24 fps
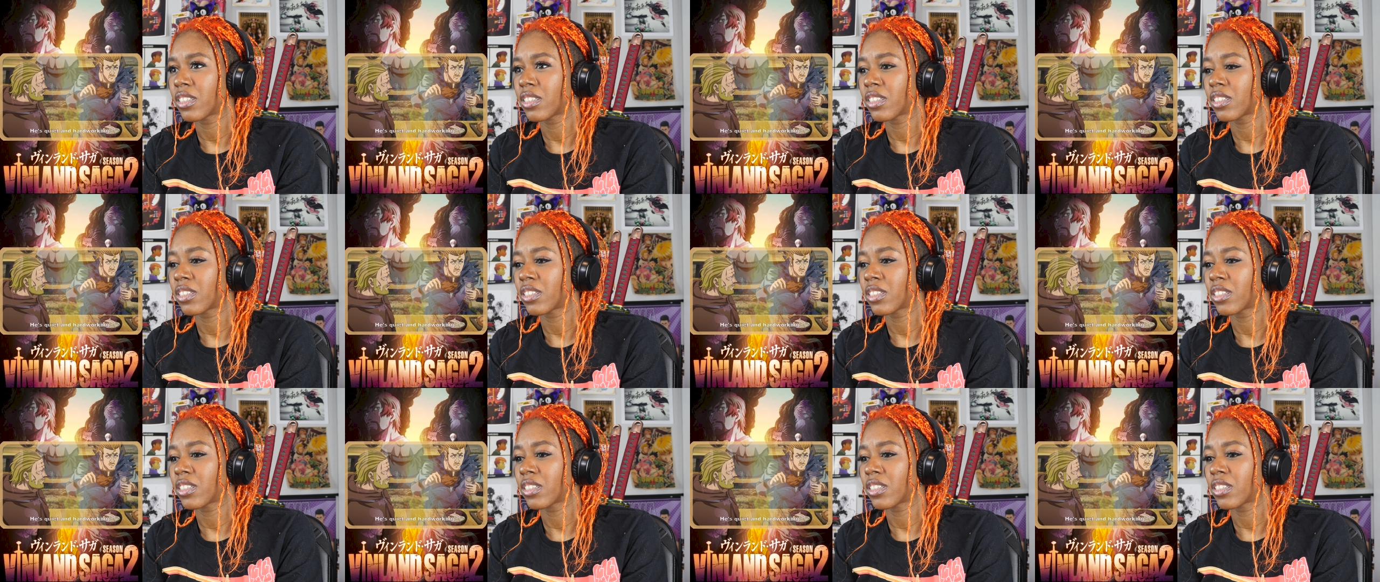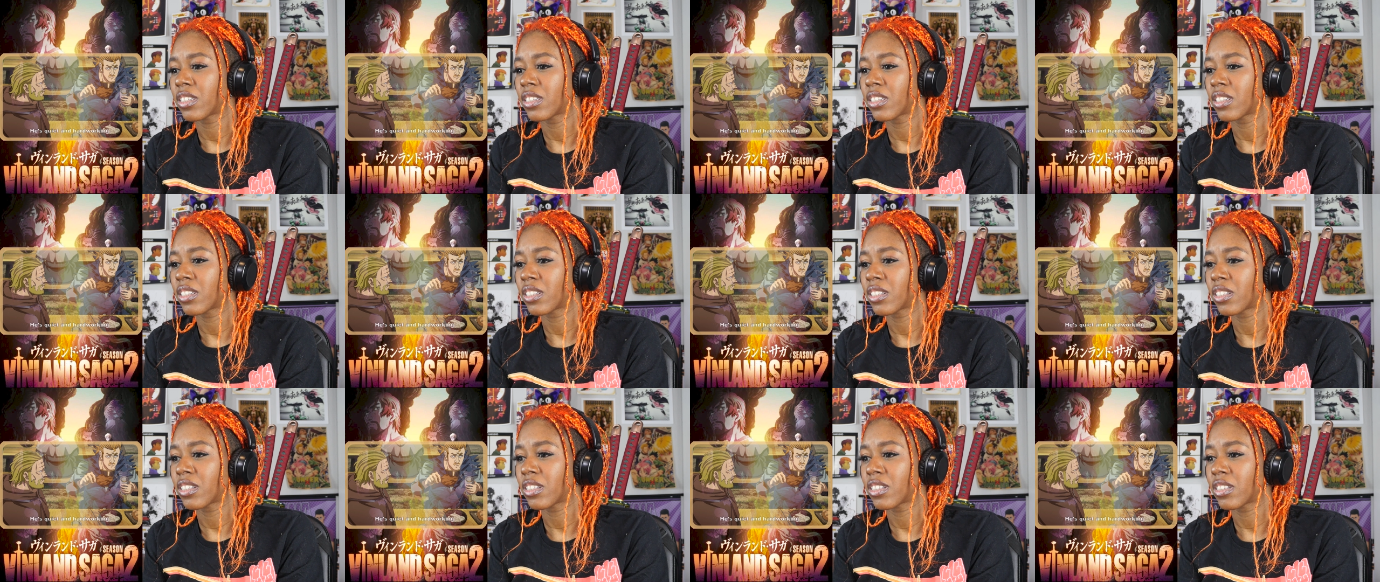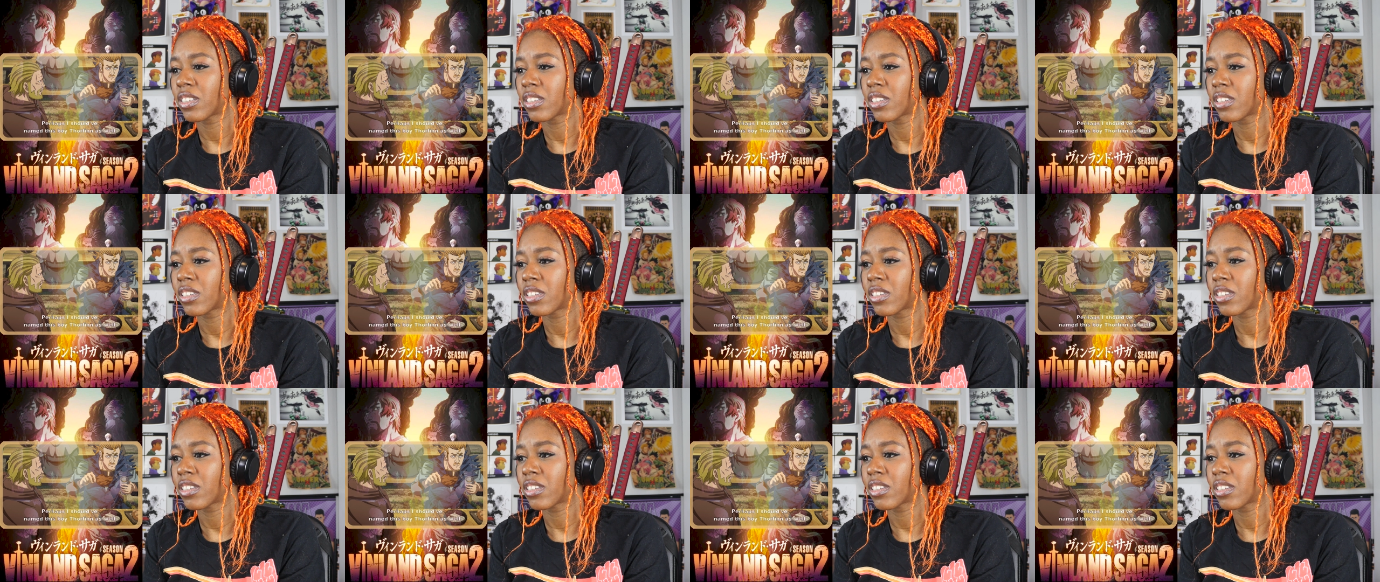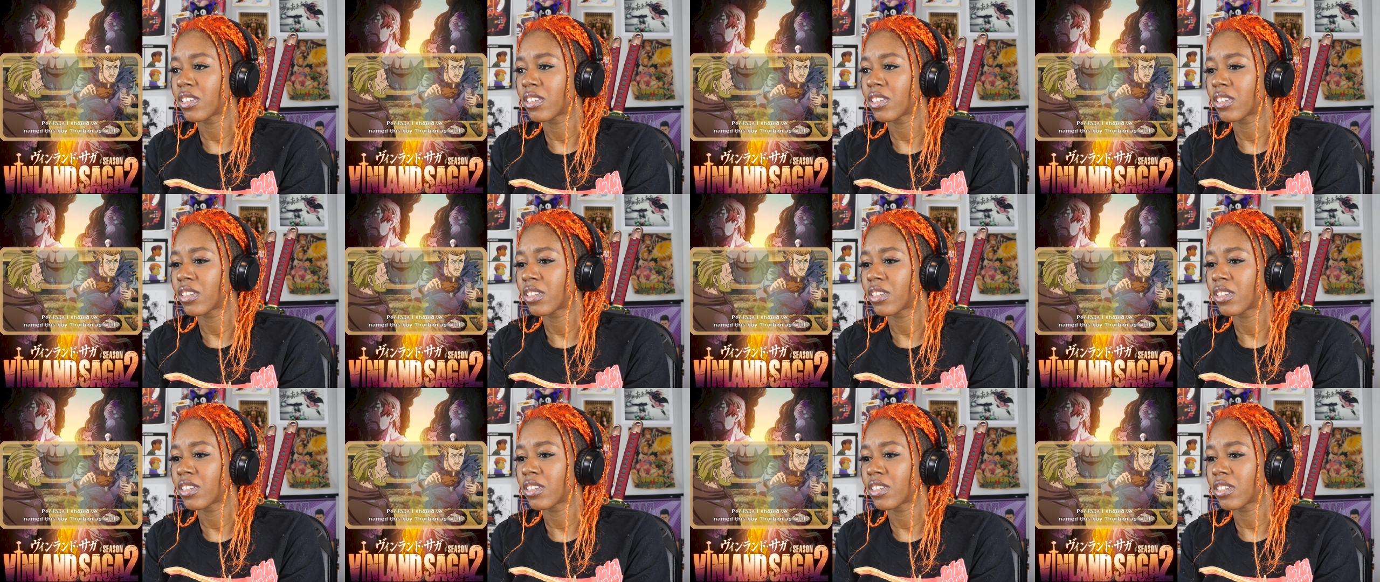
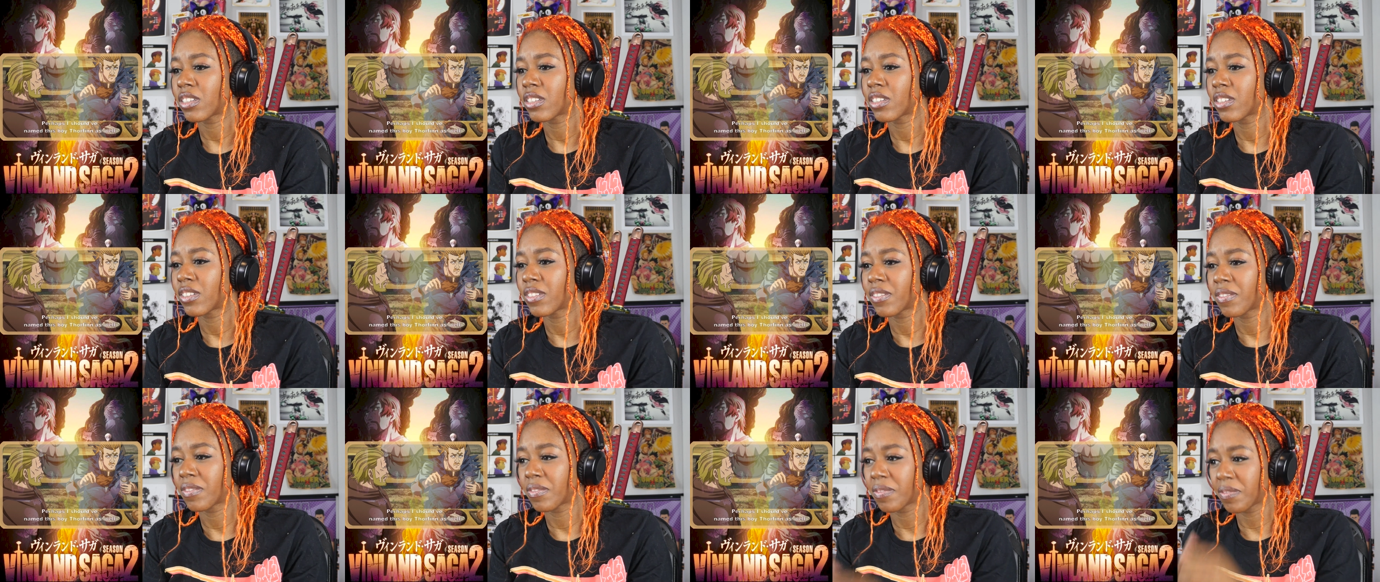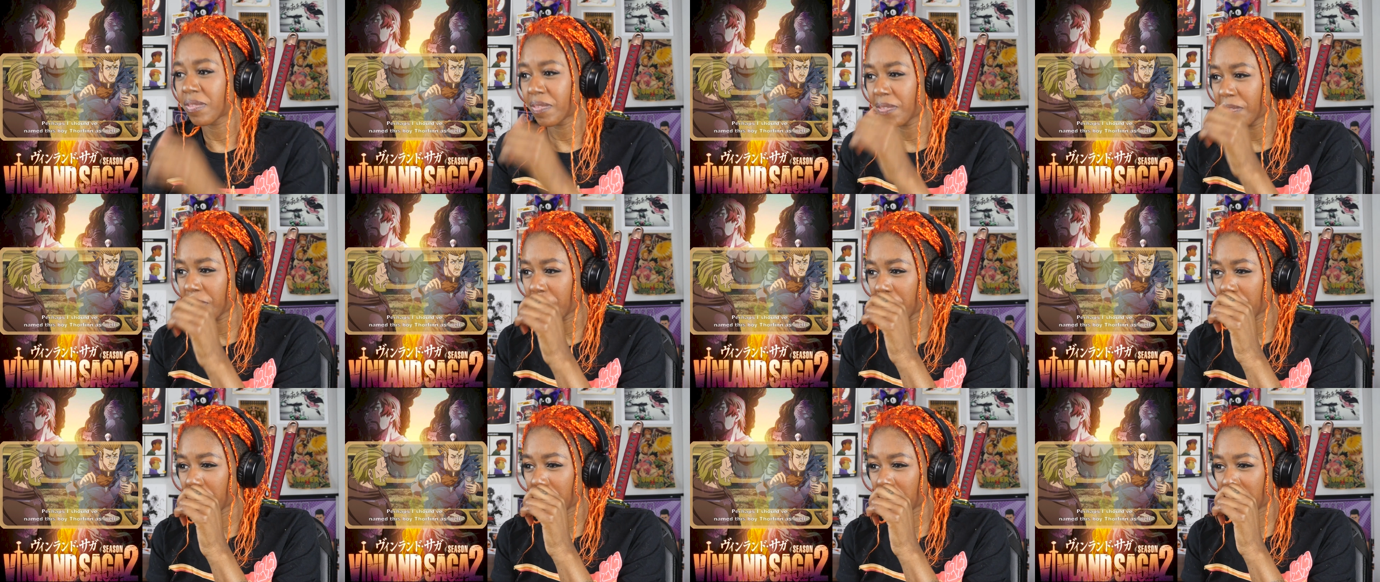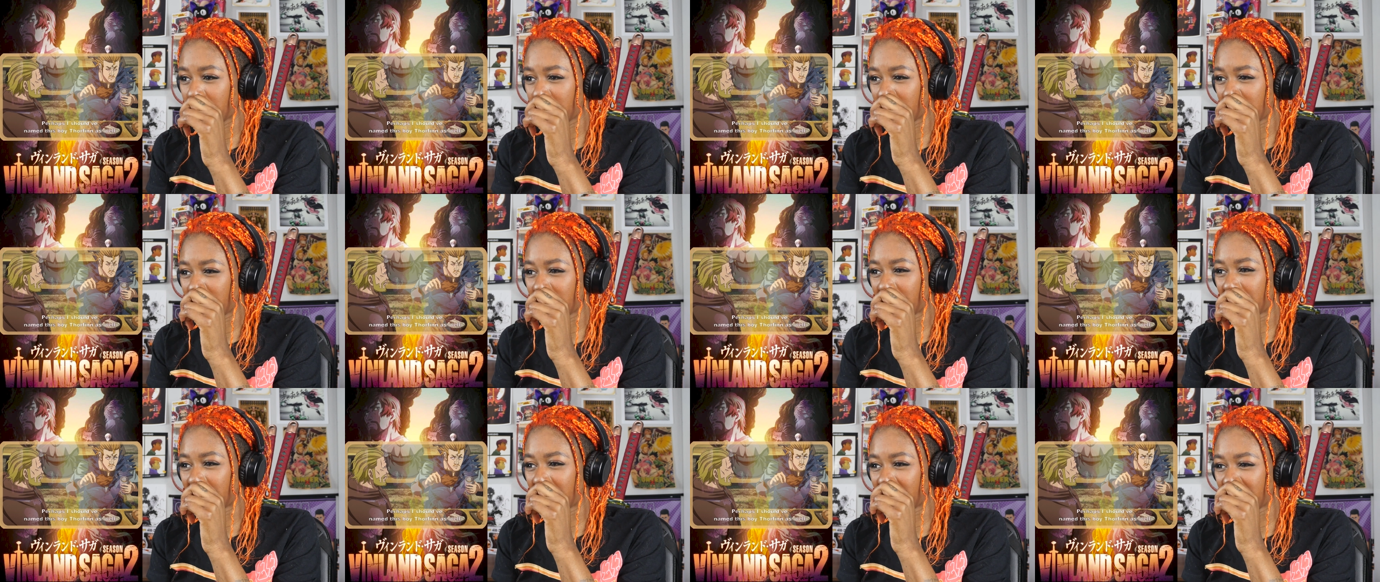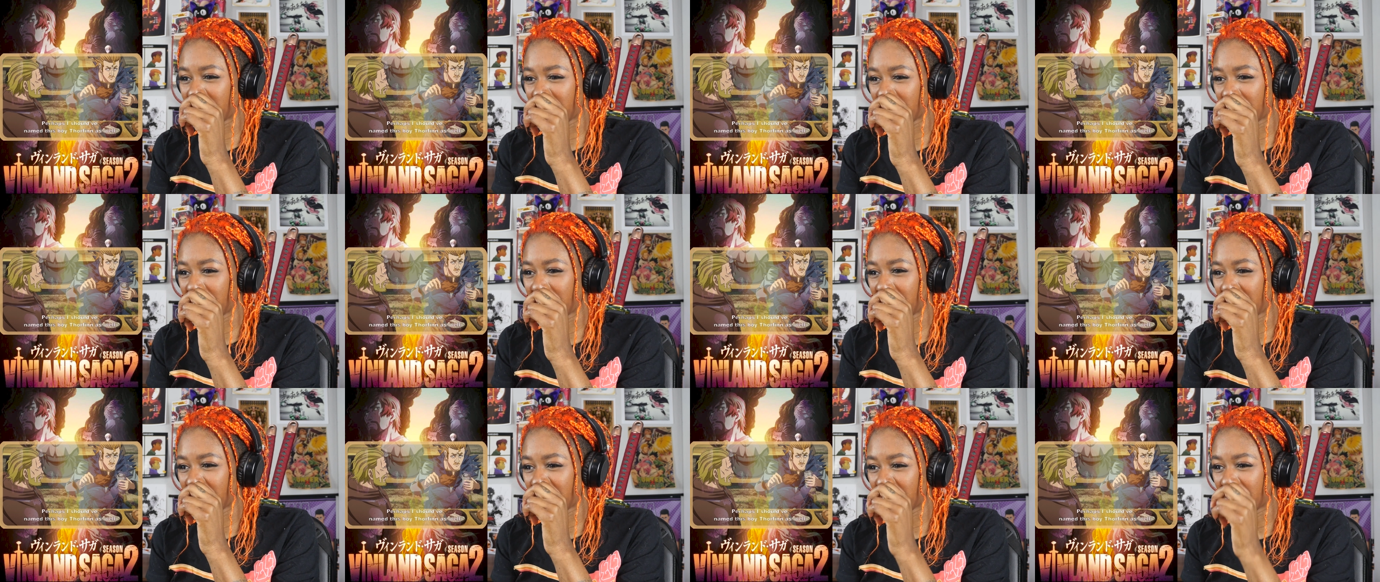
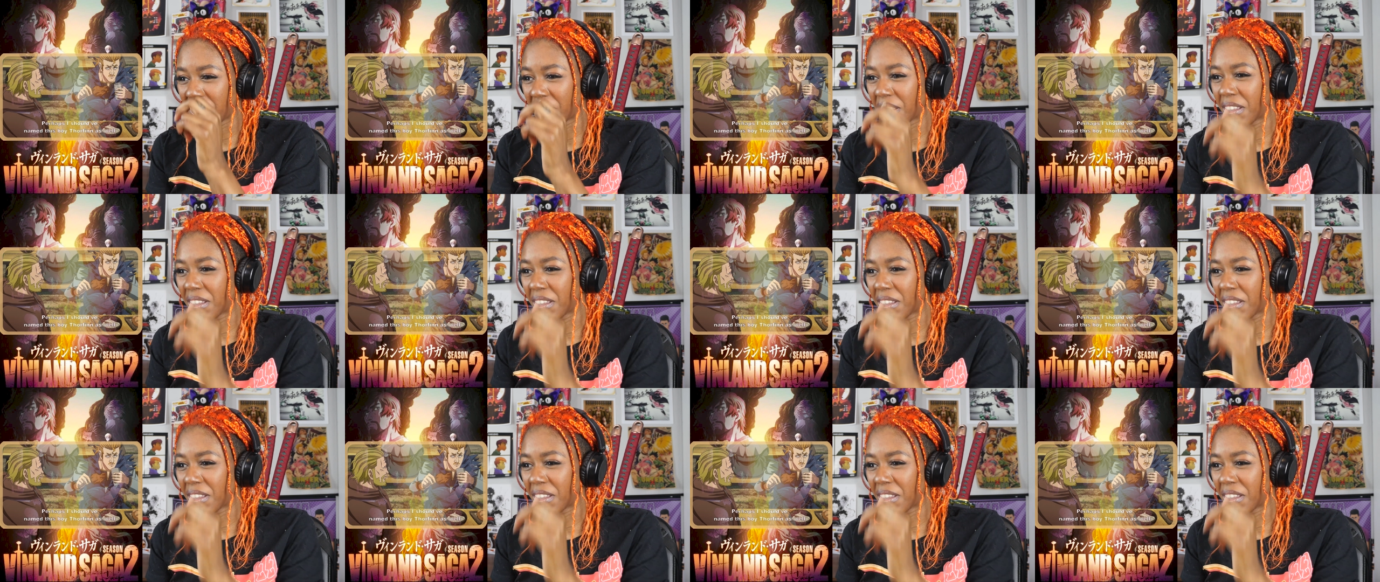(silence)